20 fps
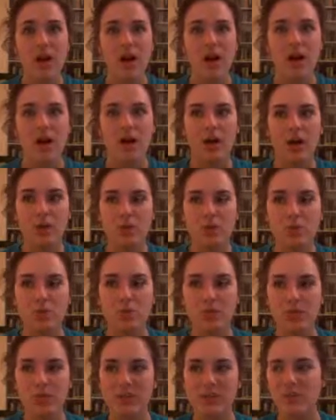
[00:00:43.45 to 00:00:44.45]

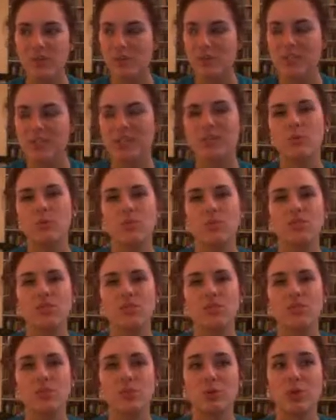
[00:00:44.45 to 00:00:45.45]
2014,
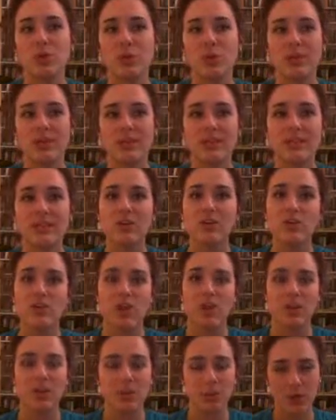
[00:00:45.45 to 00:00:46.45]
was to go on a
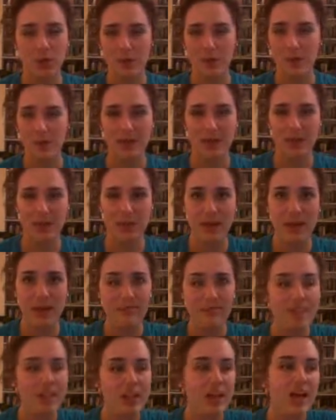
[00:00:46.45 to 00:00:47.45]
year-long book buying
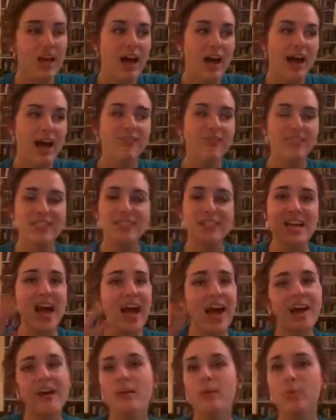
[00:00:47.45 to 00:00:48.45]
ban. I have an
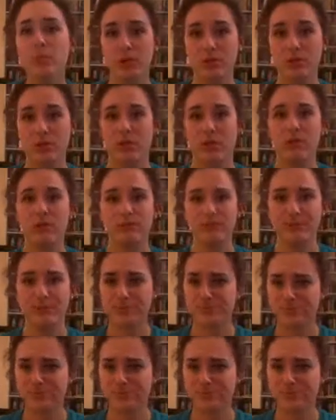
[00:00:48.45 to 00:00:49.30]
entire bookshelf